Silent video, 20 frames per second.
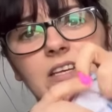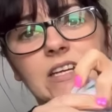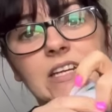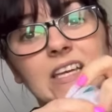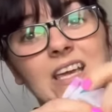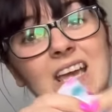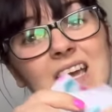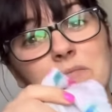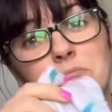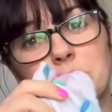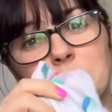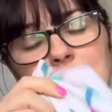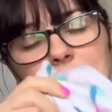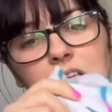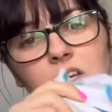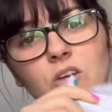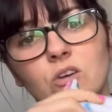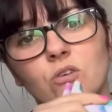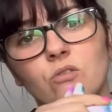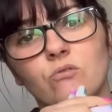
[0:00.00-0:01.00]
and again,
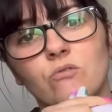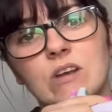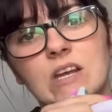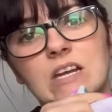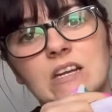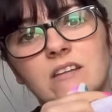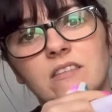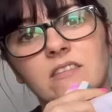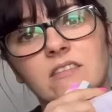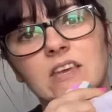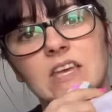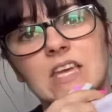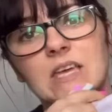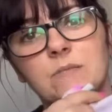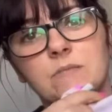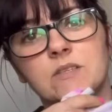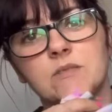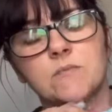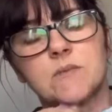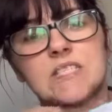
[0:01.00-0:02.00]
pink and green
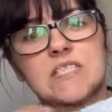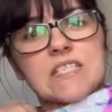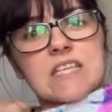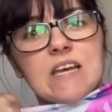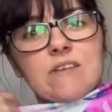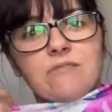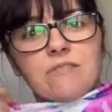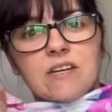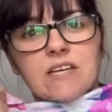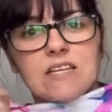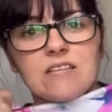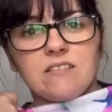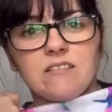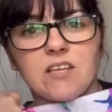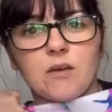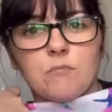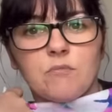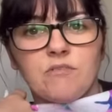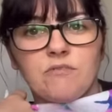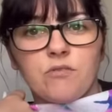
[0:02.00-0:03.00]
themed, but definitely
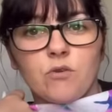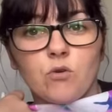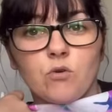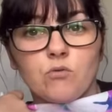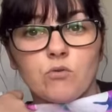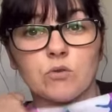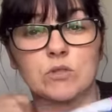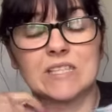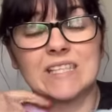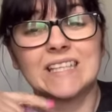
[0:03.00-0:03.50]
summer florals.